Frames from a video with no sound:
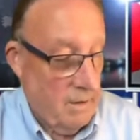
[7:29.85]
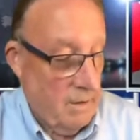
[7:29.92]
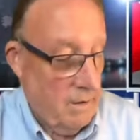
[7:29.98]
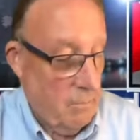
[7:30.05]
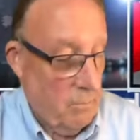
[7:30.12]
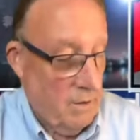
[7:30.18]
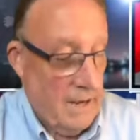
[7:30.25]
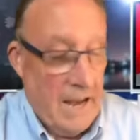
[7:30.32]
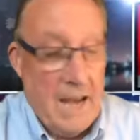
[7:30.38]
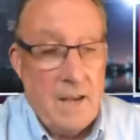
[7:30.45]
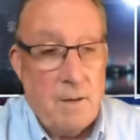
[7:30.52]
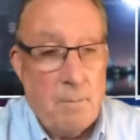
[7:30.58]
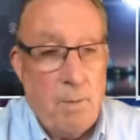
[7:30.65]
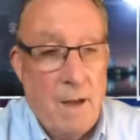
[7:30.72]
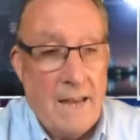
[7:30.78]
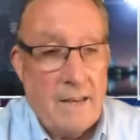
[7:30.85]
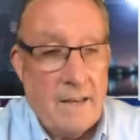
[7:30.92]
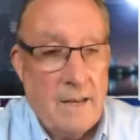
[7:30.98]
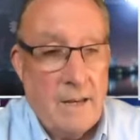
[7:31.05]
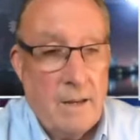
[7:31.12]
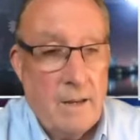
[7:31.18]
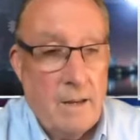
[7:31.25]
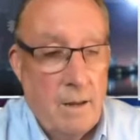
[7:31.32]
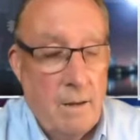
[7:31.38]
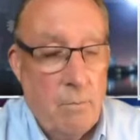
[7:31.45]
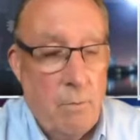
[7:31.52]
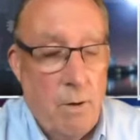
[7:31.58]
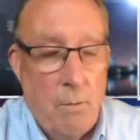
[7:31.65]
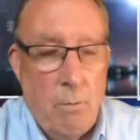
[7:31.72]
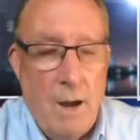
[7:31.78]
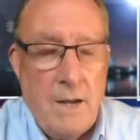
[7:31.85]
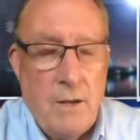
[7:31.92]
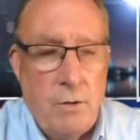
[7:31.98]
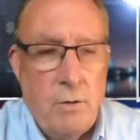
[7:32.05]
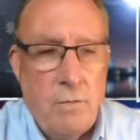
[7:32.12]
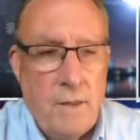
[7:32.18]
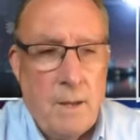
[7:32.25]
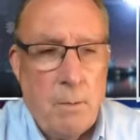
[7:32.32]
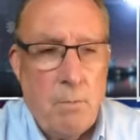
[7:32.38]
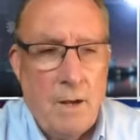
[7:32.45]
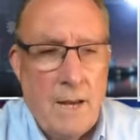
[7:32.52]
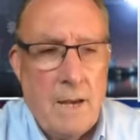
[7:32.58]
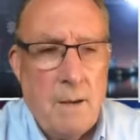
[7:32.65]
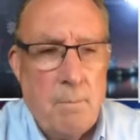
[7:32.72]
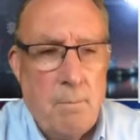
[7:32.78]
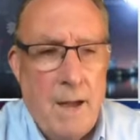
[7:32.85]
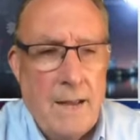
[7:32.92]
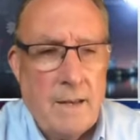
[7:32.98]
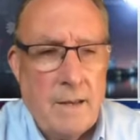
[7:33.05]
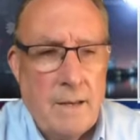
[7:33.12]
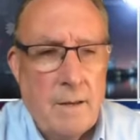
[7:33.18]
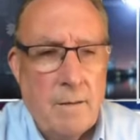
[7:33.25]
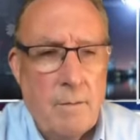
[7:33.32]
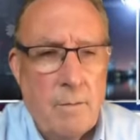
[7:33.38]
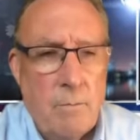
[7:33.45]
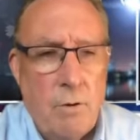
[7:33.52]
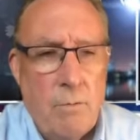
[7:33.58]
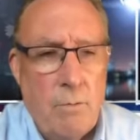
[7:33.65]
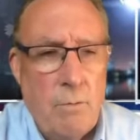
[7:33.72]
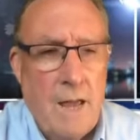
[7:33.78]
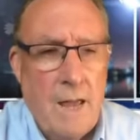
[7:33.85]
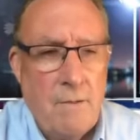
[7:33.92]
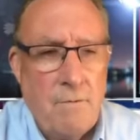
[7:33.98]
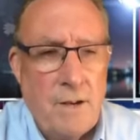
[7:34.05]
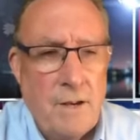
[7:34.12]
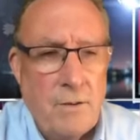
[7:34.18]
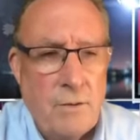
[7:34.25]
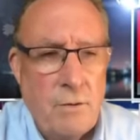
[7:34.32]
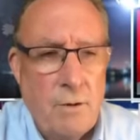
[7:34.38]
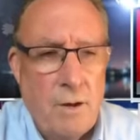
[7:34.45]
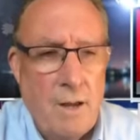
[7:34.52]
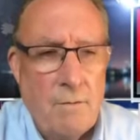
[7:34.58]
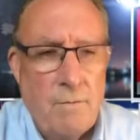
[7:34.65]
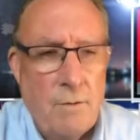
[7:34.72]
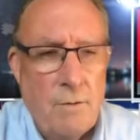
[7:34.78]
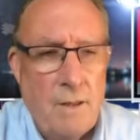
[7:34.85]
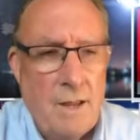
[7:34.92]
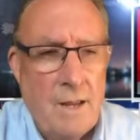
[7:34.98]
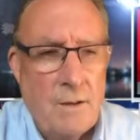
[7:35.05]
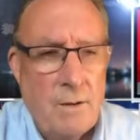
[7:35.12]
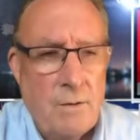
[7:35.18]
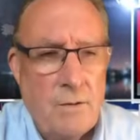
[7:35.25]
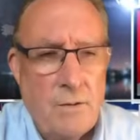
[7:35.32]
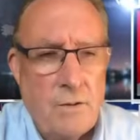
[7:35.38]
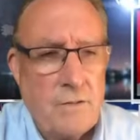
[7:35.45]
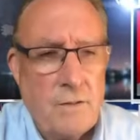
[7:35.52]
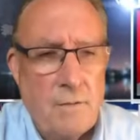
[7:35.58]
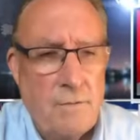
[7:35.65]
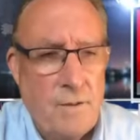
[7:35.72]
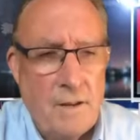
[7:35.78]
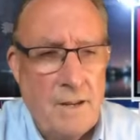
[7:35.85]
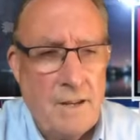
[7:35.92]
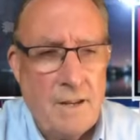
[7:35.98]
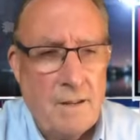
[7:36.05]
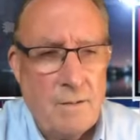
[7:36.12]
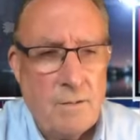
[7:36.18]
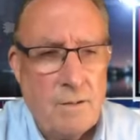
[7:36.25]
Will it end badly? Why do you think it will end badly? What evidence do you have for that, or is it just a feeling?